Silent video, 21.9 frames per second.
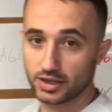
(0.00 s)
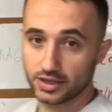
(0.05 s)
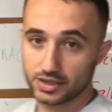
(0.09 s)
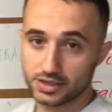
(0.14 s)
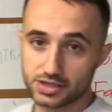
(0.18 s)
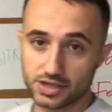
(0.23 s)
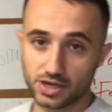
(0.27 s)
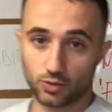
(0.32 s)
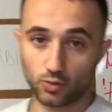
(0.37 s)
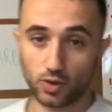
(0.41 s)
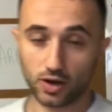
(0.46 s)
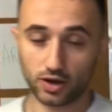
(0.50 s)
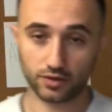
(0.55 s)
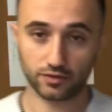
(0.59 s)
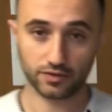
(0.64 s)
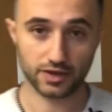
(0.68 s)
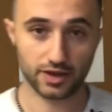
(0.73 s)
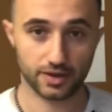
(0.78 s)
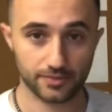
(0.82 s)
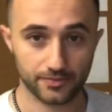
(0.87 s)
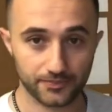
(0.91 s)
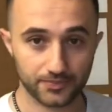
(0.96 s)
each and one of
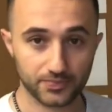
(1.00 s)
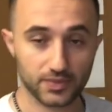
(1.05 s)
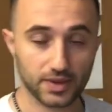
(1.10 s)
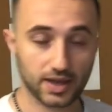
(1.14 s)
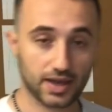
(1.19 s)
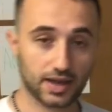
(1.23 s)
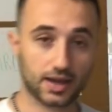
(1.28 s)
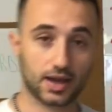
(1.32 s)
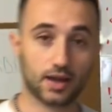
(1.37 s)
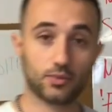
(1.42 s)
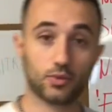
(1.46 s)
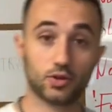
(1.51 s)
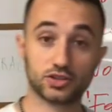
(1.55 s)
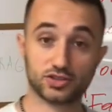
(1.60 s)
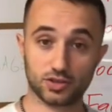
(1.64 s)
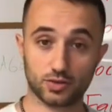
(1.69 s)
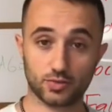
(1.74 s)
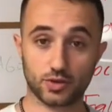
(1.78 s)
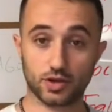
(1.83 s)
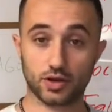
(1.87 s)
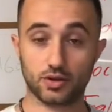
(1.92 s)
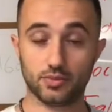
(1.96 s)
them, and I'm
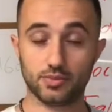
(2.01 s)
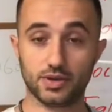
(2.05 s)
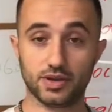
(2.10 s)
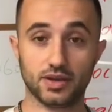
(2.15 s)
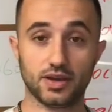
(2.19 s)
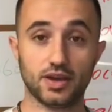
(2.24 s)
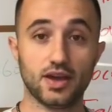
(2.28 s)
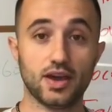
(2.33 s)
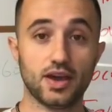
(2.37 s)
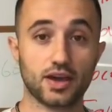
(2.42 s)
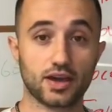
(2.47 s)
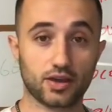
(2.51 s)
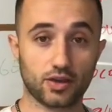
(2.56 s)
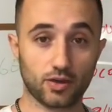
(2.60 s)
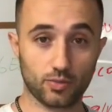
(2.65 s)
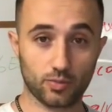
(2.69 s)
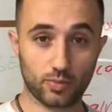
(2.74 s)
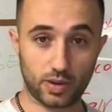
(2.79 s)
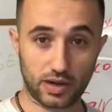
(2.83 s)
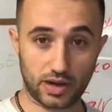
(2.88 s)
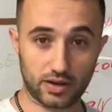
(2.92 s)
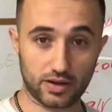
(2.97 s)
also going to be
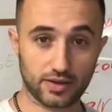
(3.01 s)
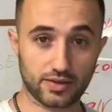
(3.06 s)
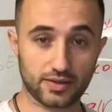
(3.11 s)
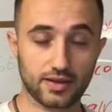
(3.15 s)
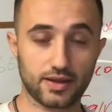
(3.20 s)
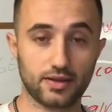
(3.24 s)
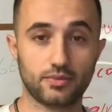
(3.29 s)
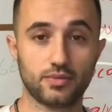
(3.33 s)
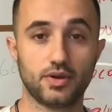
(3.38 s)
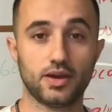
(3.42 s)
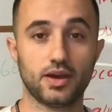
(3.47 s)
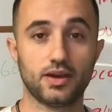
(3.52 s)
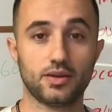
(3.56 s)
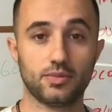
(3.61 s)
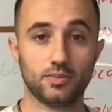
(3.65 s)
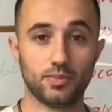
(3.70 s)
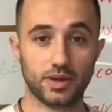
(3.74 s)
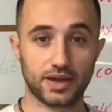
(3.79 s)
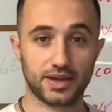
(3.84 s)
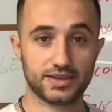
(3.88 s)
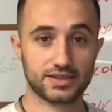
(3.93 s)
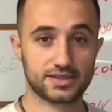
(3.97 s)
comparing them
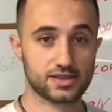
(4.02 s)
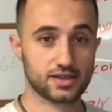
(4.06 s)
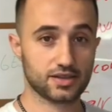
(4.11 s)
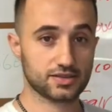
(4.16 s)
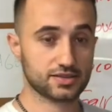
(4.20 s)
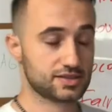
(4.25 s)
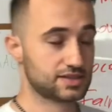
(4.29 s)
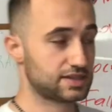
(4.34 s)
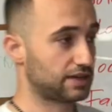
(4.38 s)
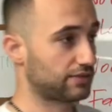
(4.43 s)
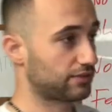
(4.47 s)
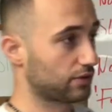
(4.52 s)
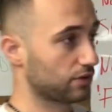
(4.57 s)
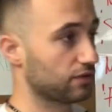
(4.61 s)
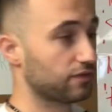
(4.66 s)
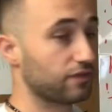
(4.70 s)
based on several